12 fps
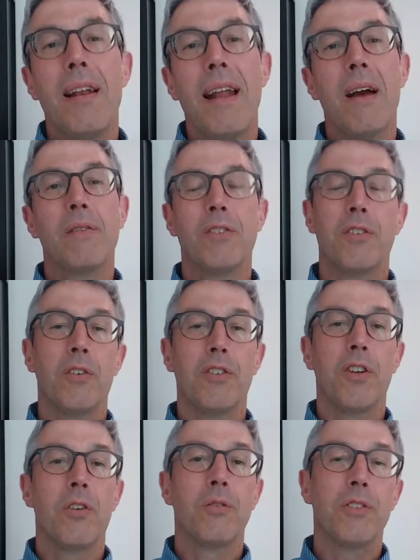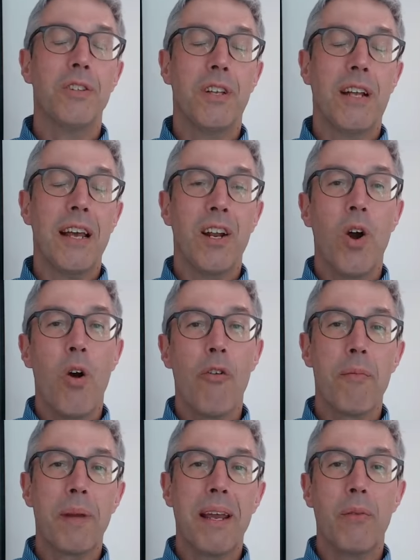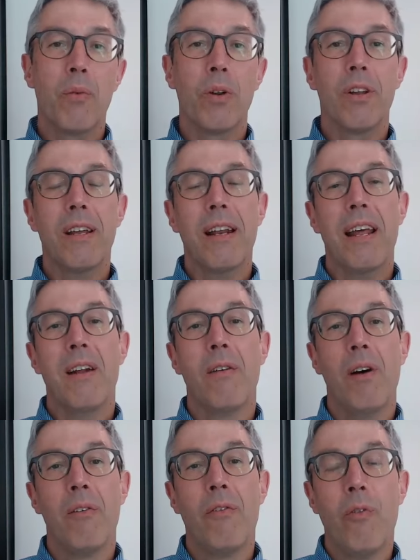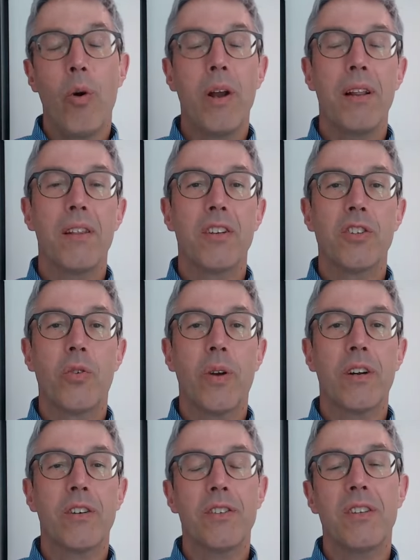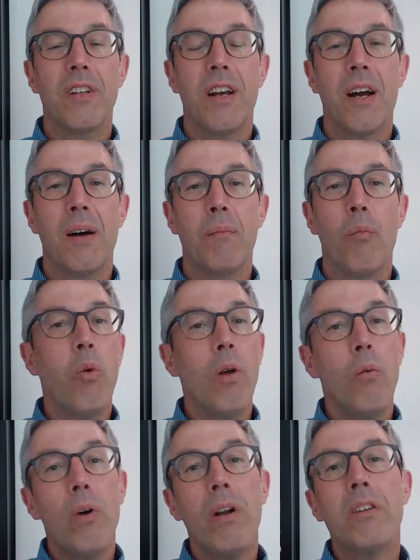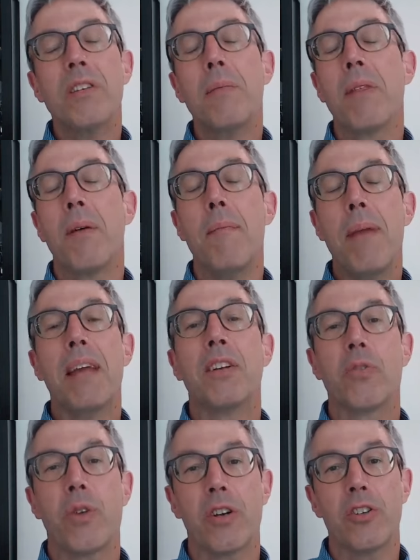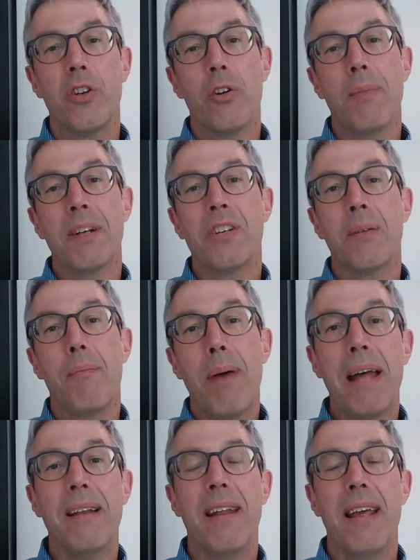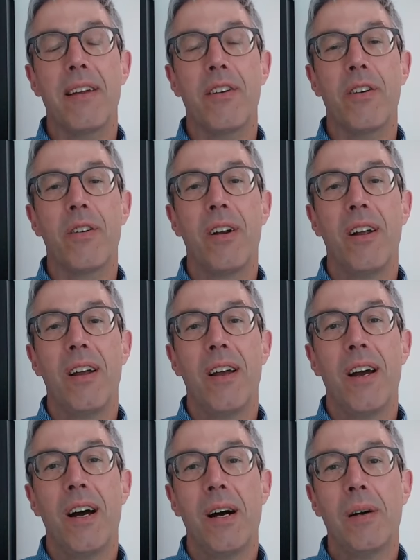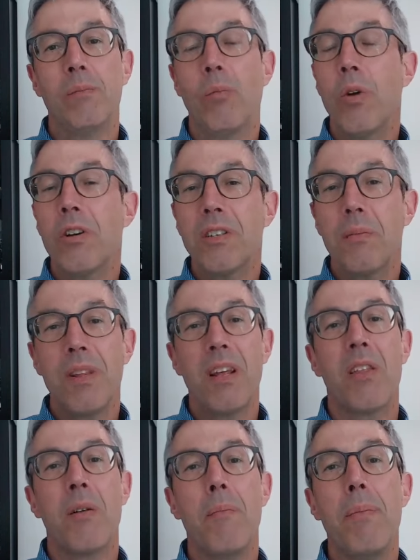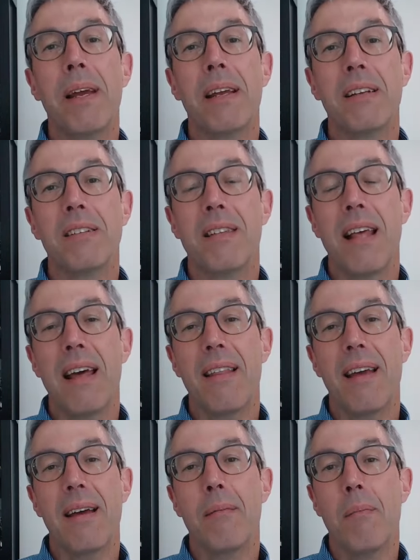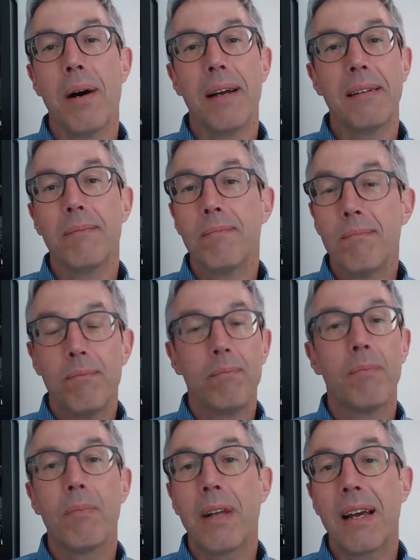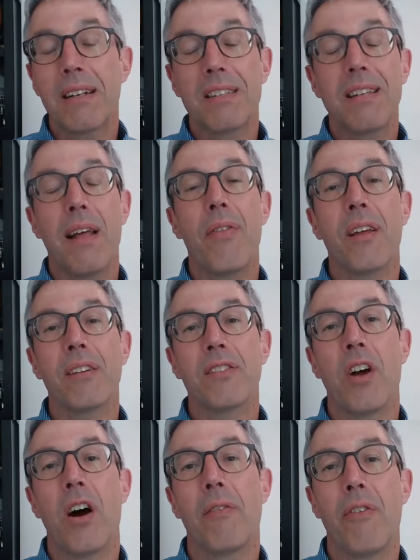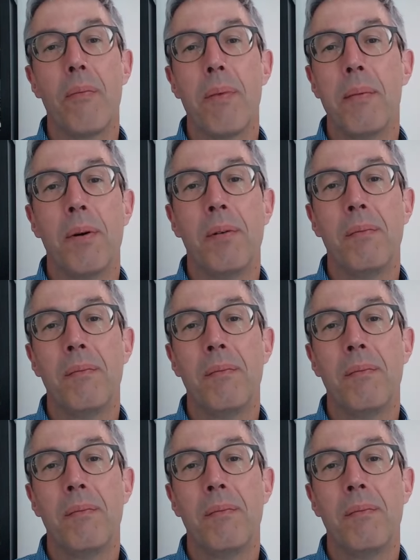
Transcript: Now, so just to kind of go over them again, we're looking at avoiding the triggers. What are some of the main triggers? You had mentioned pet dander. What are some of the other biggies that might kind of set things off for people?